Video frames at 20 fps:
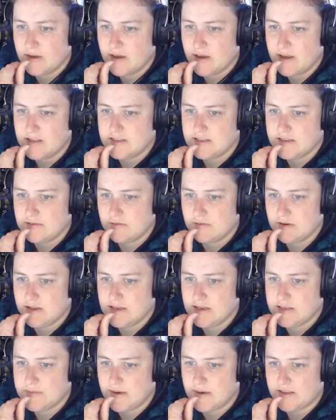Didn't really
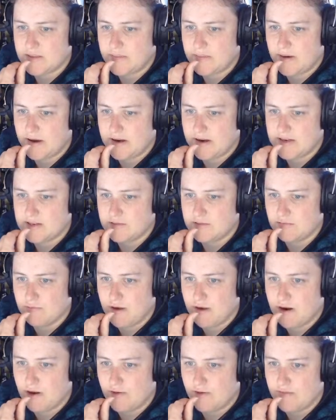expect the party to
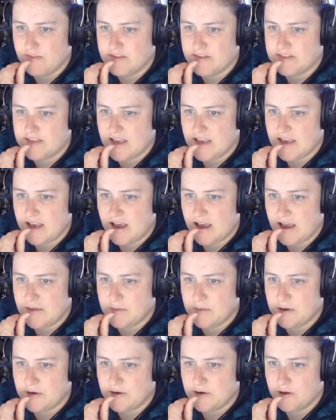run off and say, I'm
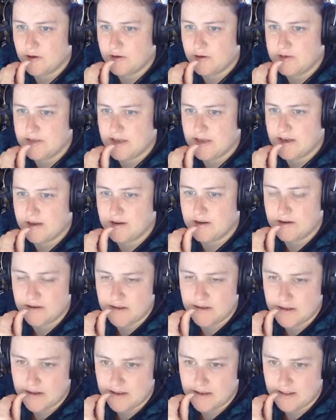going to go down
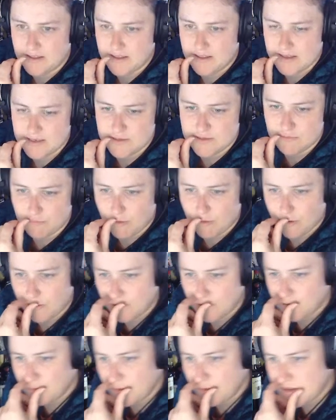this
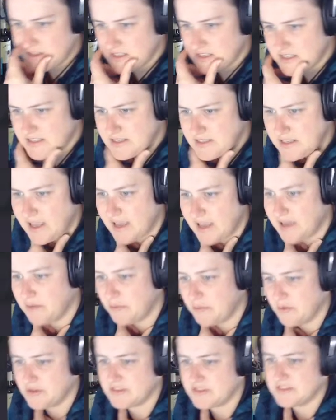road, what's its name,
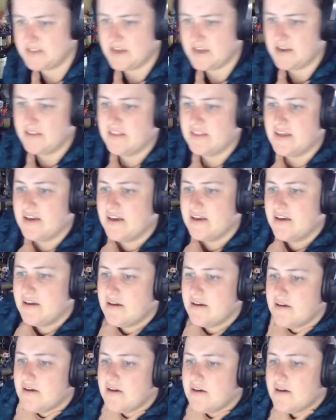what's down there?
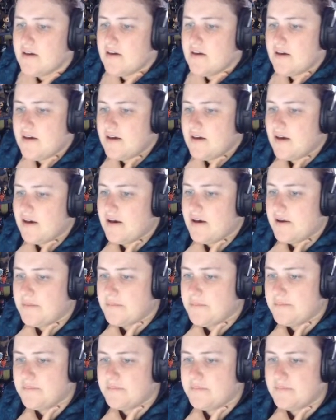
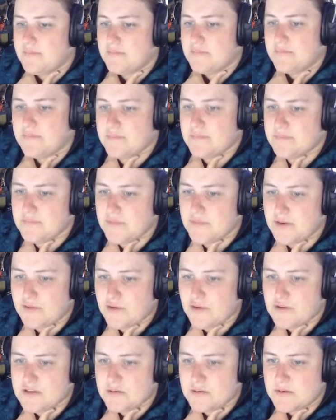And of
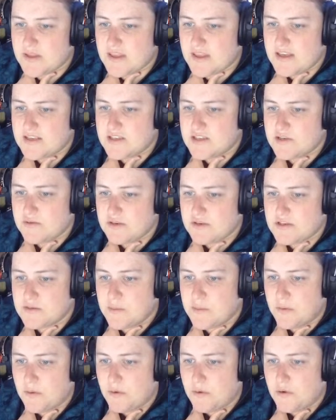course there were things to
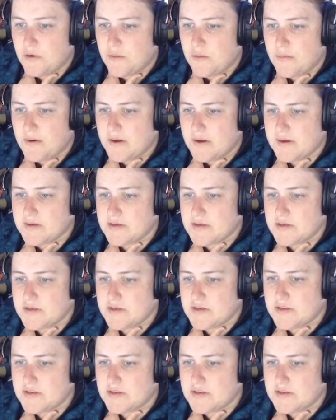explore, but